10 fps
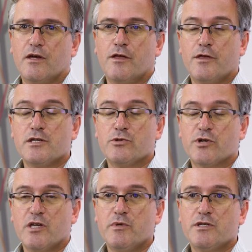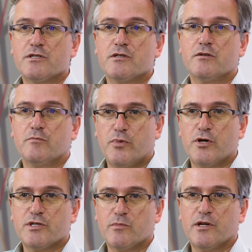Are these all gimmicks?
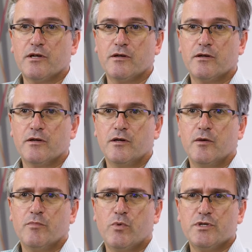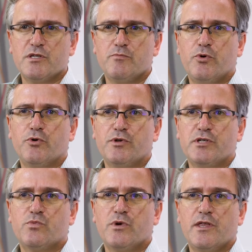Possibly. But what's important
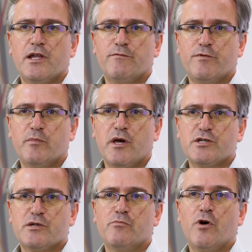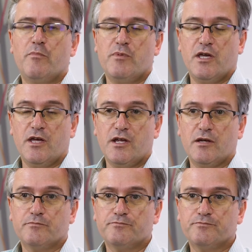is where that information might be heading.